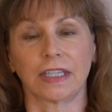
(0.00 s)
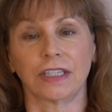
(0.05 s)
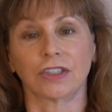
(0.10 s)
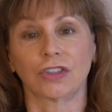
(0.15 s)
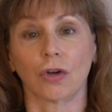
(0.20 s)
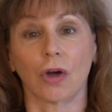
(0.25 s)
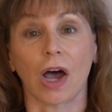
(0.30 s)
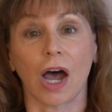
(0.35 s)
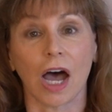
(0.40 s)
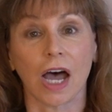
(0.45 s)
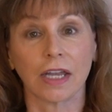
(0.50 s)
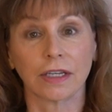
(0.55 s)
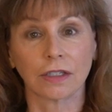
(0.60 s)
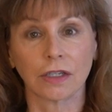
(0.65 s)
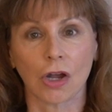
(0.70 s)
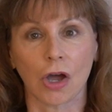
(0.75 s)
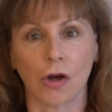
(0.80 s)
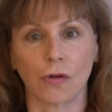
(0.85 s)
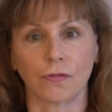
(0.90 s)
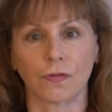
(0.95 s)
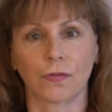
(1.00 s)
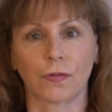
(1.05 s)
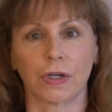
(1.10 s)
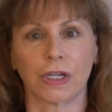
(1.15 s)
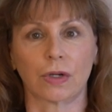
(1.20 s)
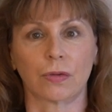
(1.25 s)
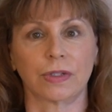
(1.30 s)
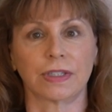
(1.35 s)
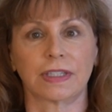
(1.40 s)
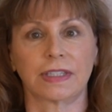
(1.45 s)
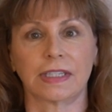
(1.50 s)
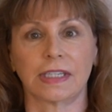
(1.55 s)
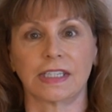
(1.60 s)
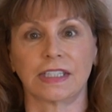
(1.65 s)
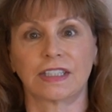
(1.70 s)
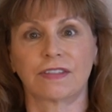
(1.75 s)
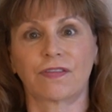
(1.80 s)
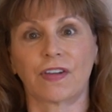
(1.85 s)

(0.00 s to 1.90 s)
into unknown frequencies,